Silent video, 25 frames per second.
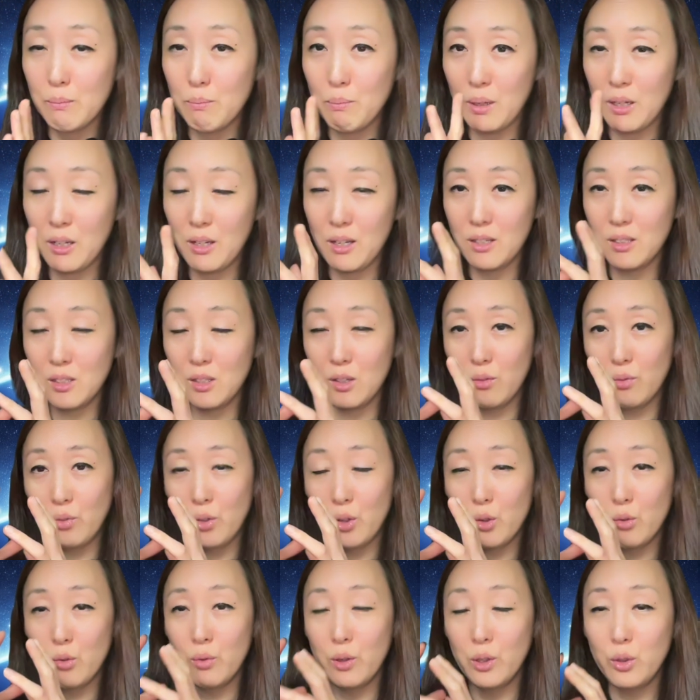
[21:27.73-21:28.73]
because of
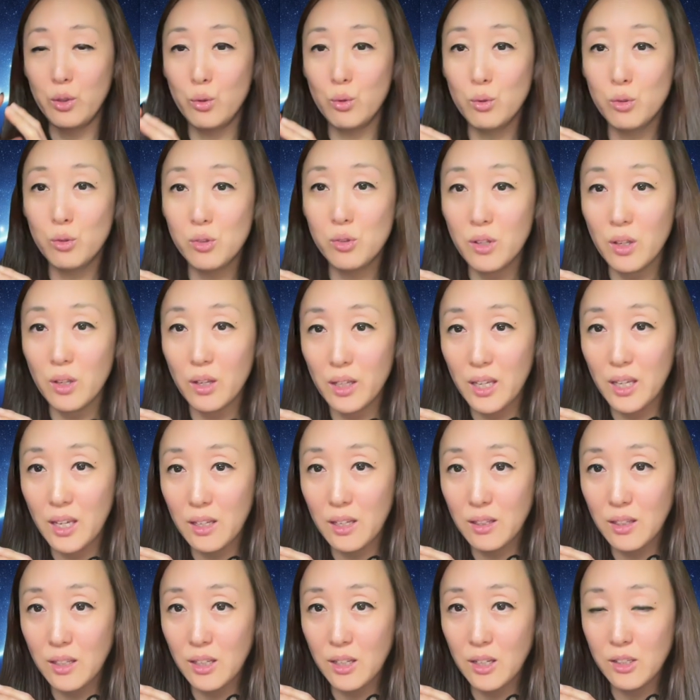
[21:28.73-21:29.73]
your reduced
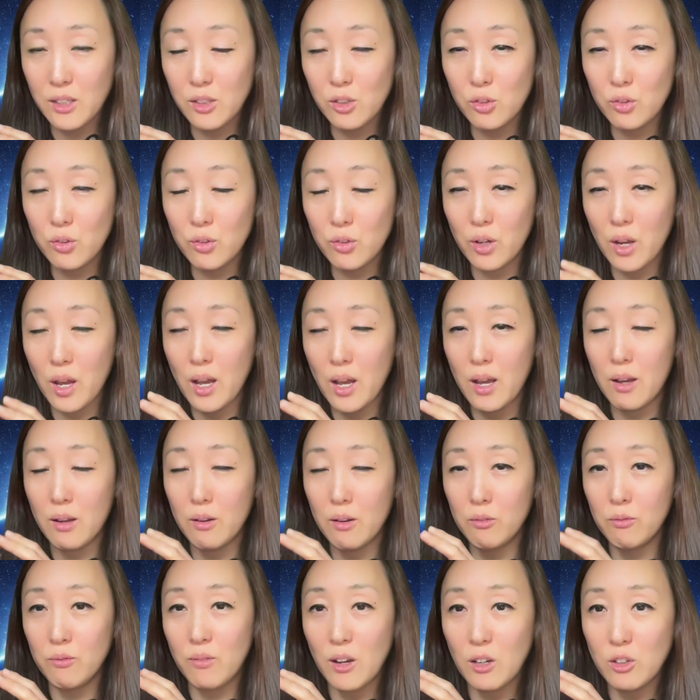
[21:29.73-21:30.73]
kidney
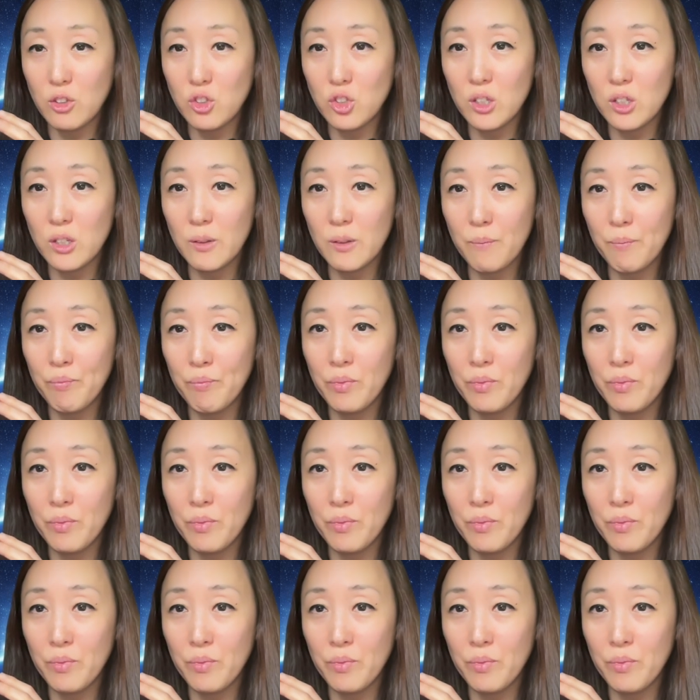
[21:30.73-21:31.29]
function,